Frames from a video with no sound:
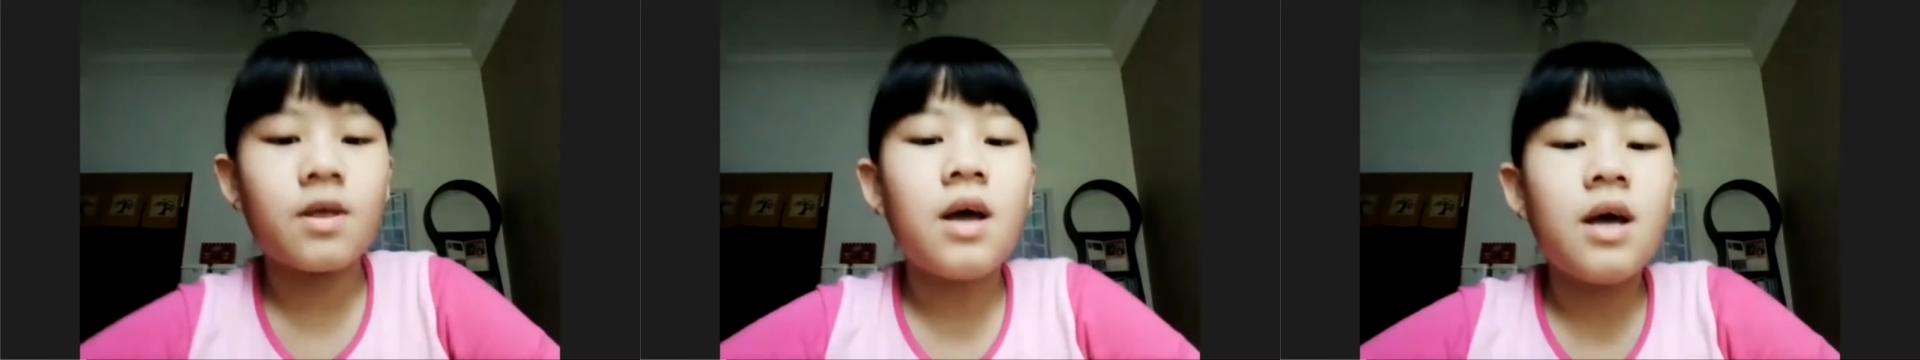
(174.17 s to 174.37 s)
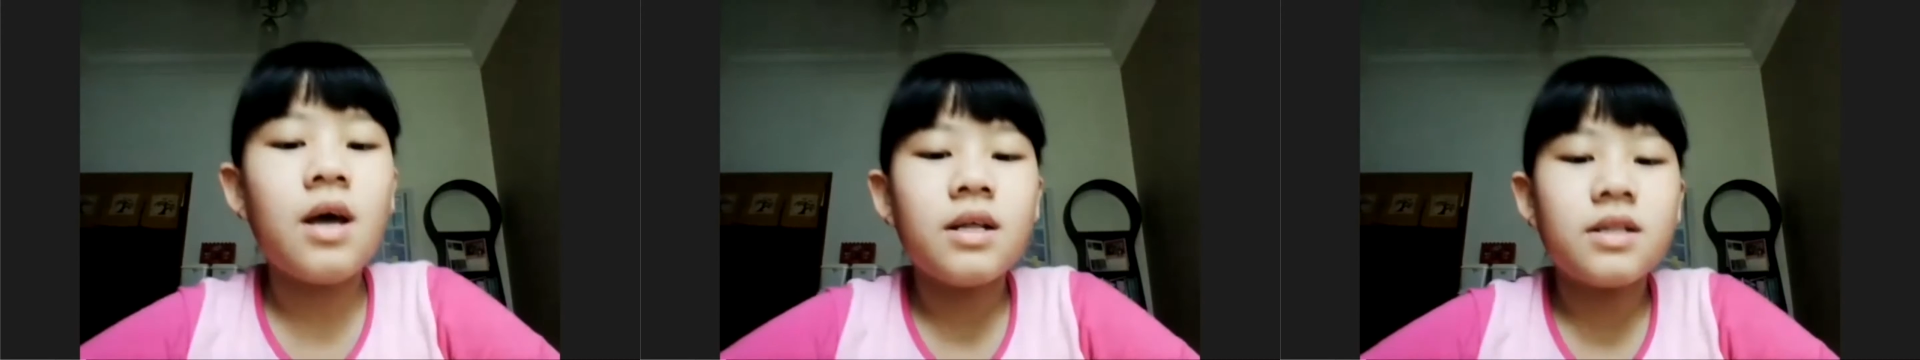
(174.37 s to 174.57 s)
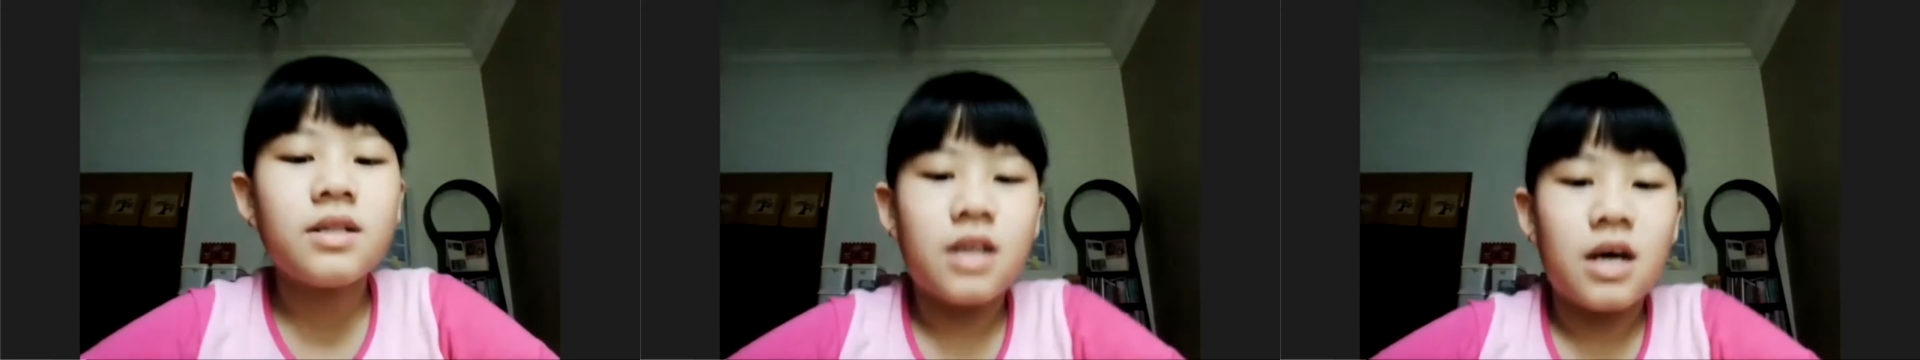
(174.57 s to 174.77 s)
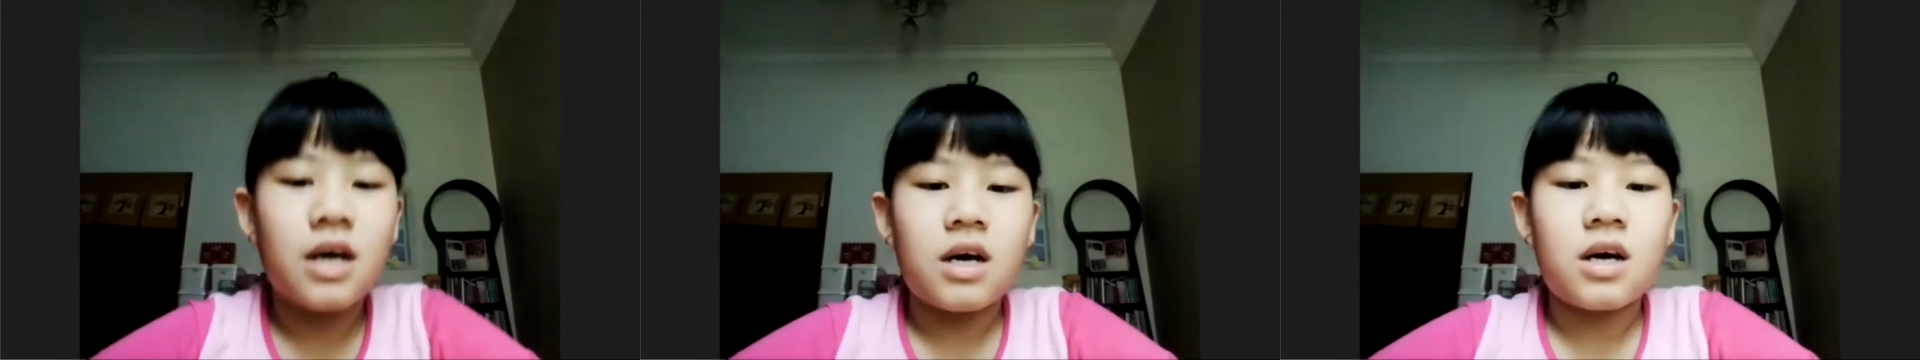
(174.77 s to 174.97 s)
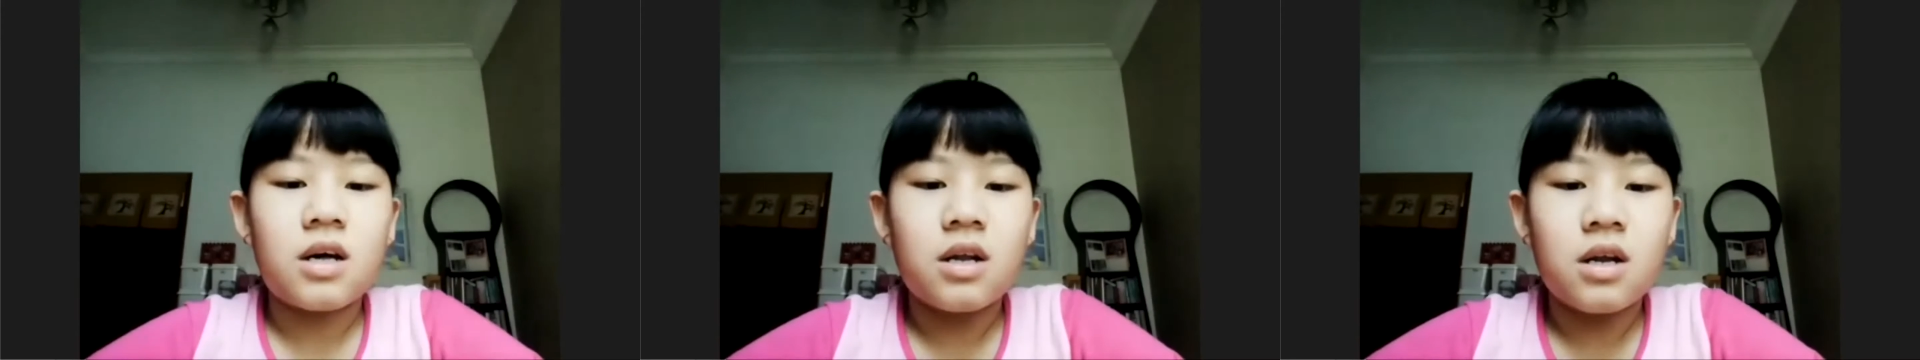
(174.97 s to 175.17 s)
The
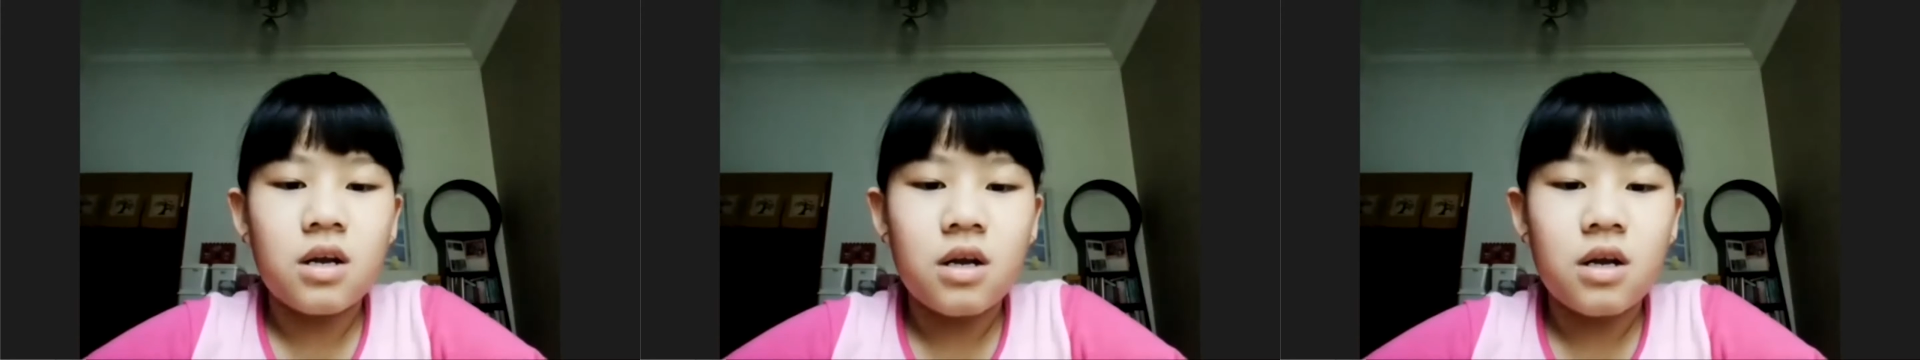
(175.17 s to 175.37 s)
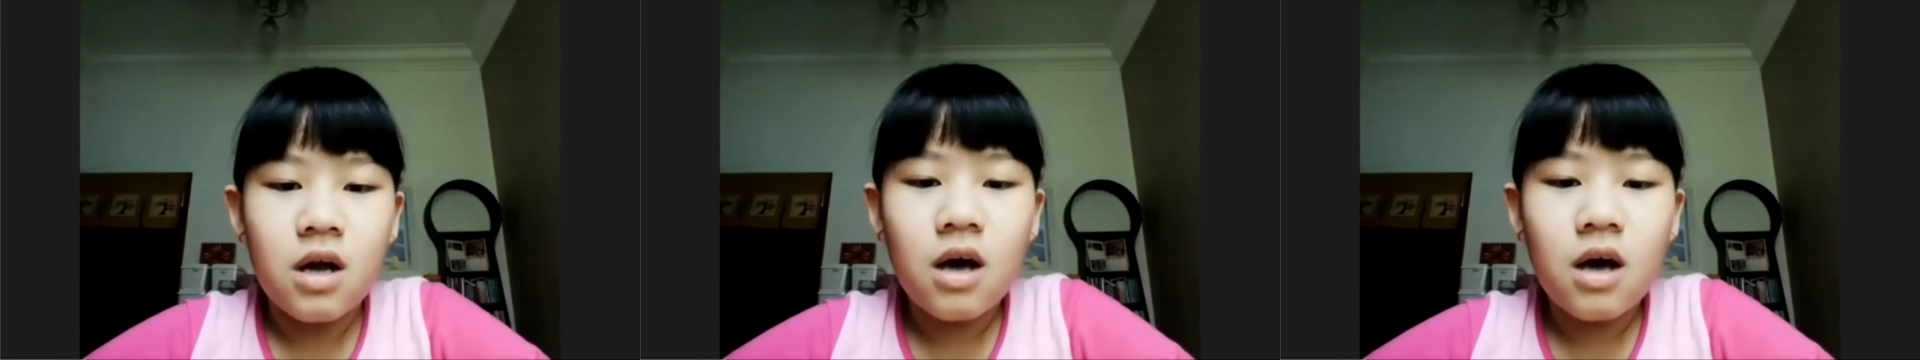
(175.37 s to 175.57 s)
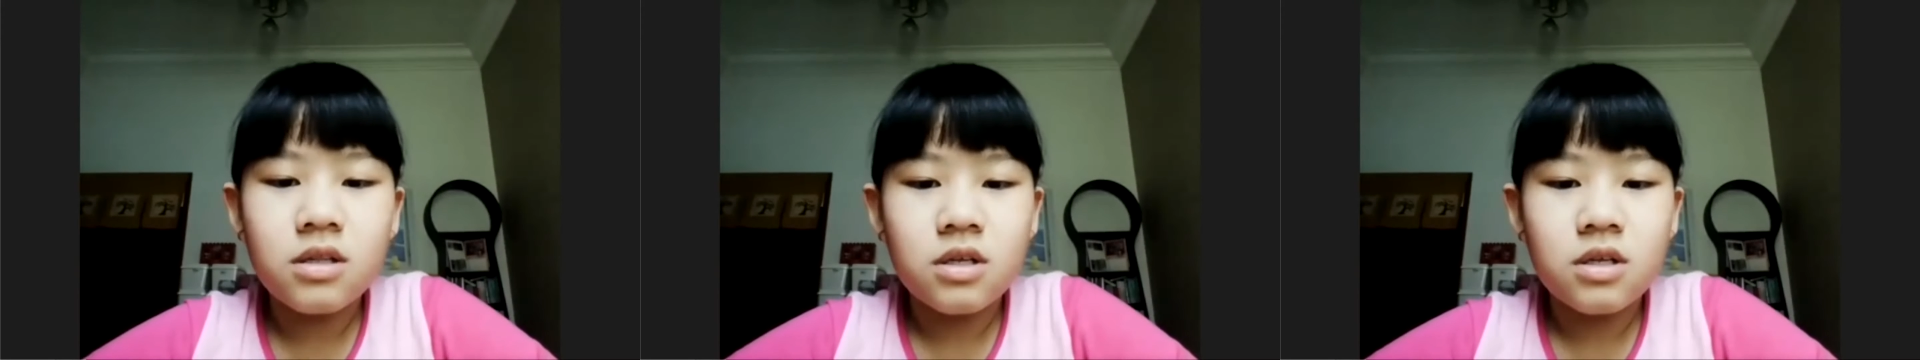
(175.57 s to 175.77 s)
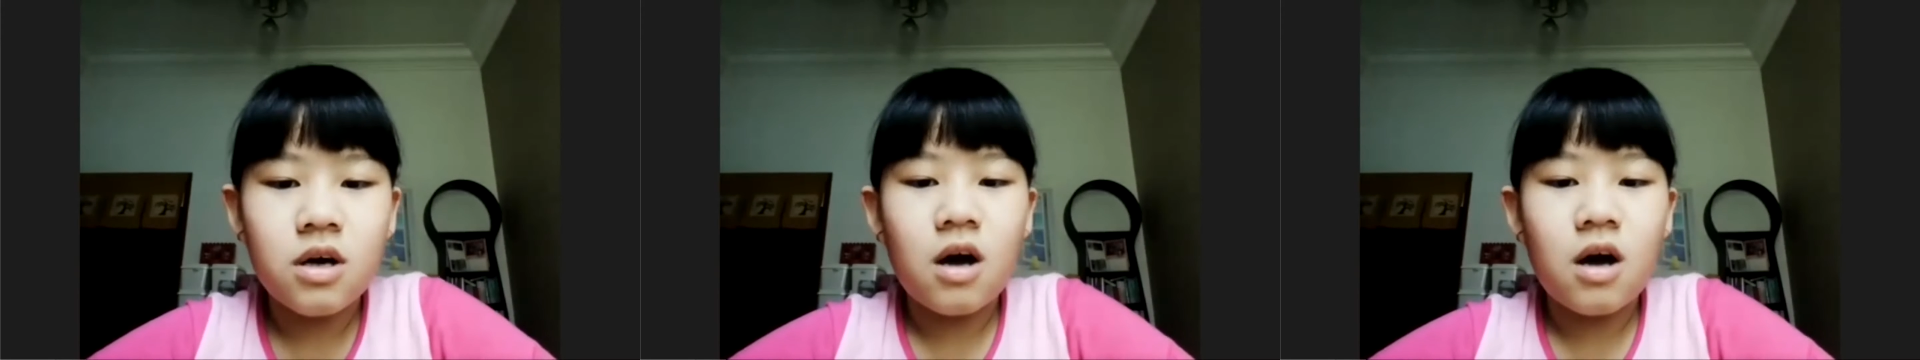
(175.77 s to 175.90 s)
Lord God